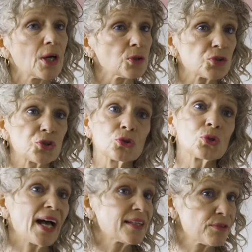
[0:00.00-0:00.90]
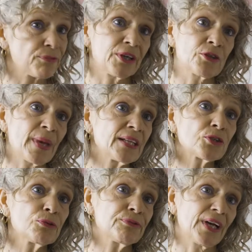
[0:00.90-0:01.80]
cultural and
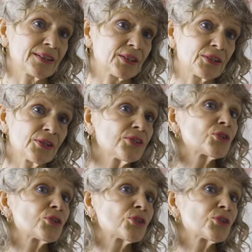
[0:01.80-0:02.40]
environmental factors.